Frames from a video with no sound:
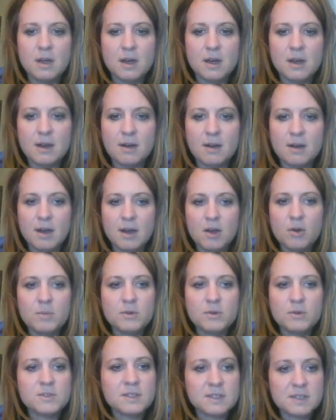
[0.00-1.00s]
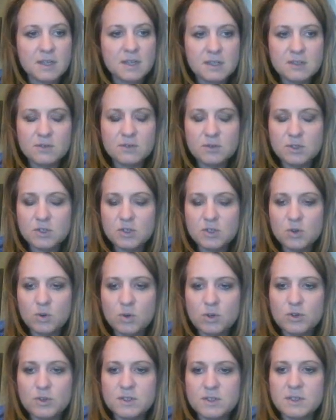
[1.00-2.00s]
I hope you're successful in this
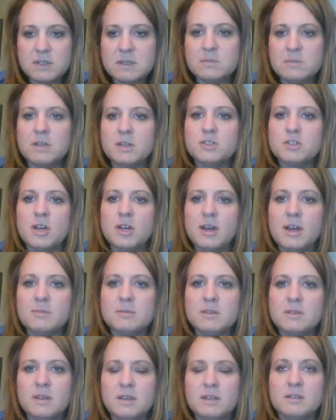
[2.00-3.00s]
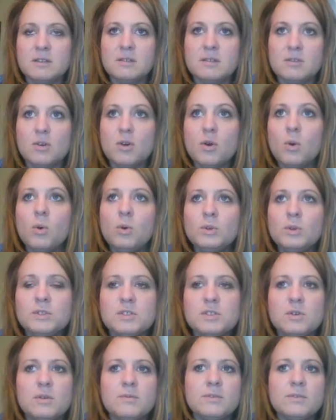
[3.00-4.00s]
course. It's my job and goal
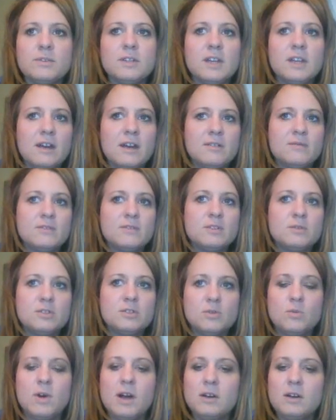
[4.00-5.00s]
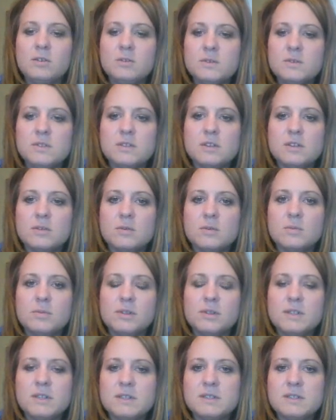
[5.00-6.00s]
to hopefully have you do well. So
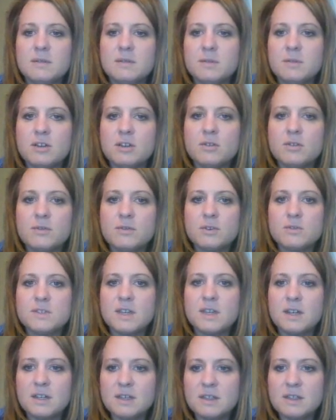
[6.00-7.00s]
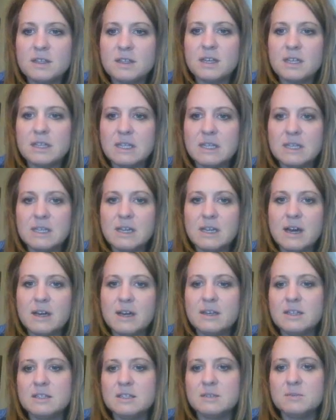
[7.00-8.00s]
please let me know if there's anything that
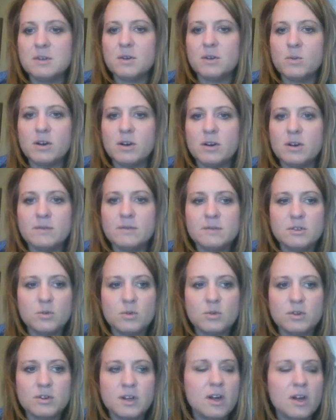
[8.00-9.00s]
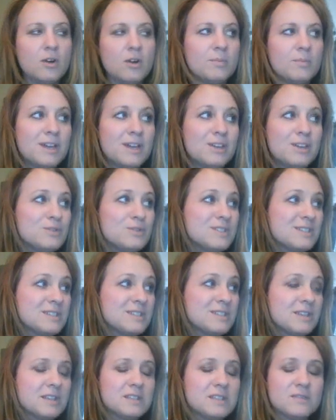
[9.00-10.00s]
I need to be aware of in order to help make you
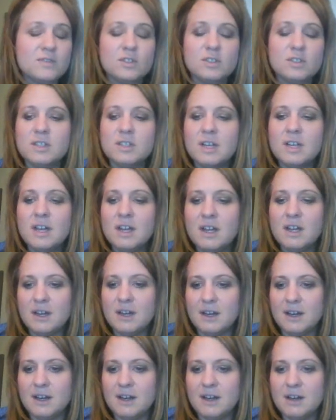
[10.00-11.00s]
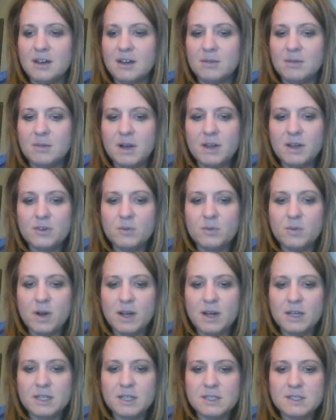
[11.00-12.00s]
successful.
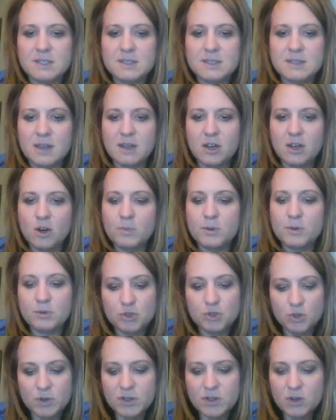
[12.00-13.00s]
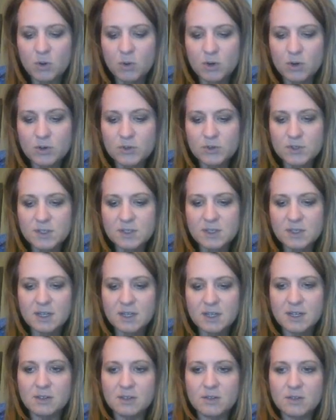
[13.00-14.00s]
Otherwise, I hope you enjoy the course,
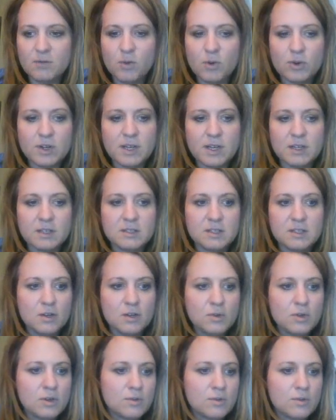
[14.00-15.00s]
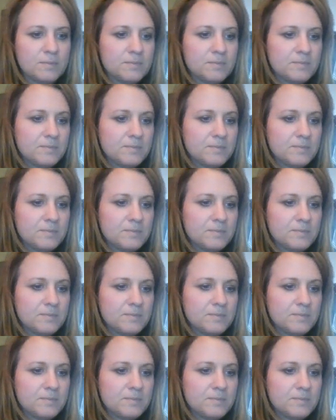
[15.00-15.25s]
and I look forward to get to know you.